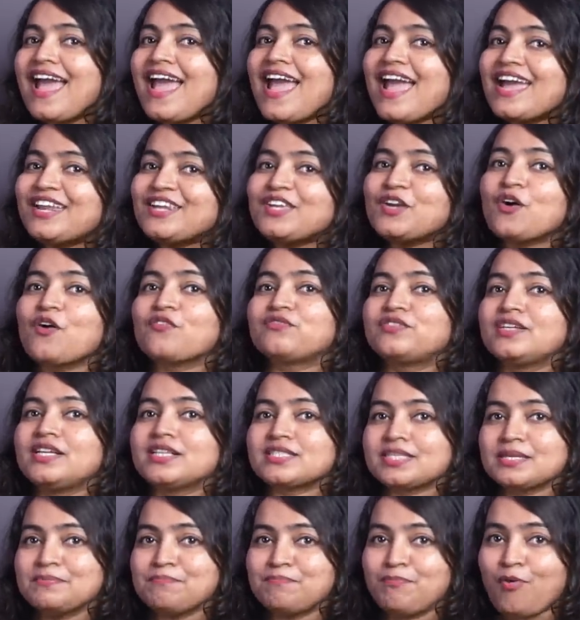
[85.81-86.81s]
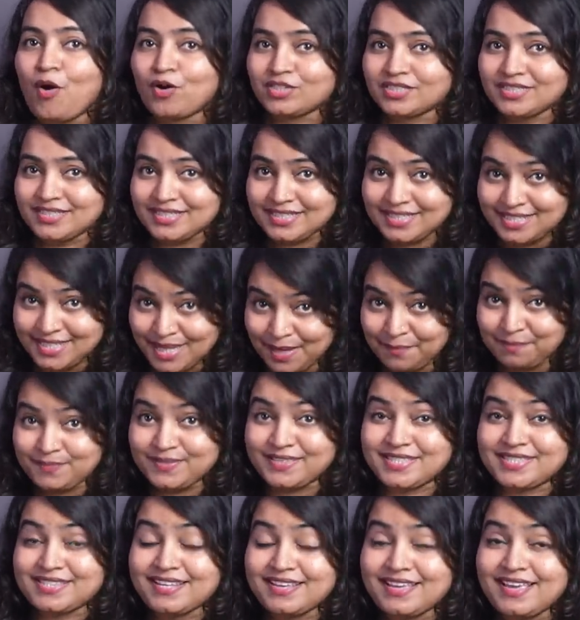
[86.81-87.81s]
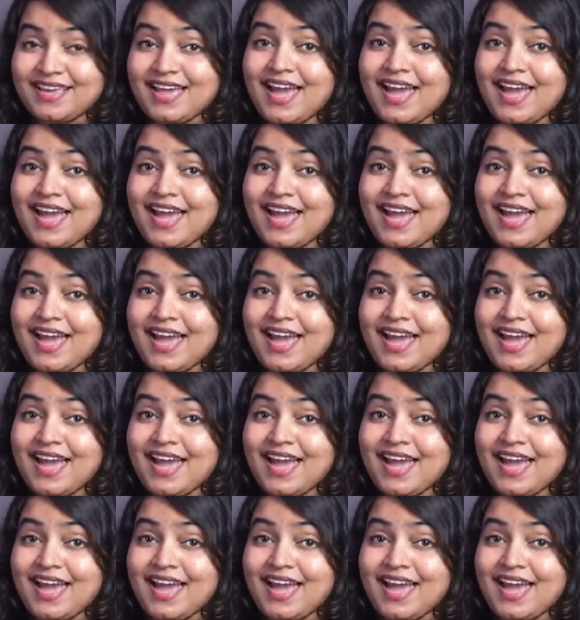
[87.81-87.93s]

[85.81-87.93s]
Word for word: any of these important tips